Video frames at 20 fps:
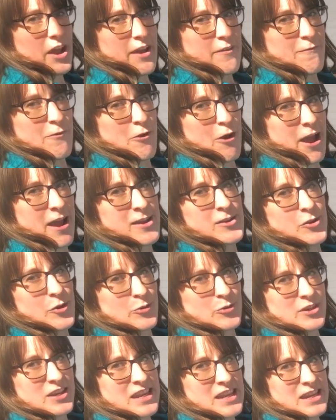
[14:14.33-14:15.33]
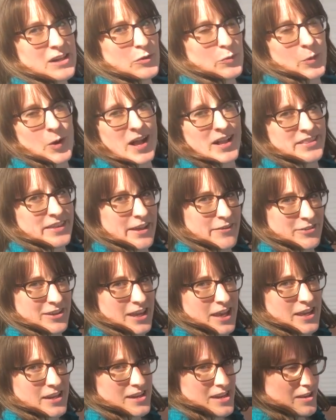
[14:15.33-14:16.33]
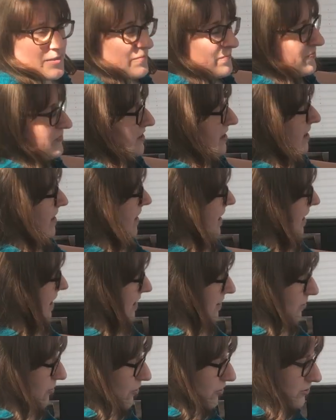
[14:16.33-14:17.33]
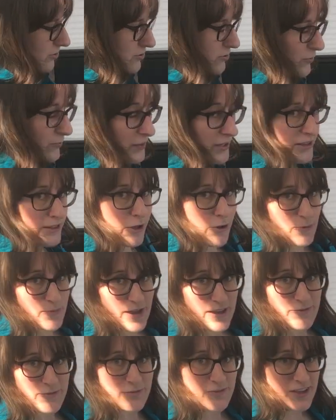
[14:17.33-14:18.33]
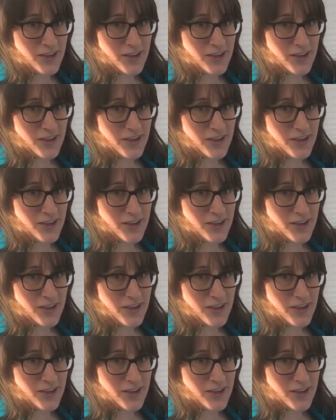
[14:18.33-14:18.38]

whatever I don't need while navigating. And also below my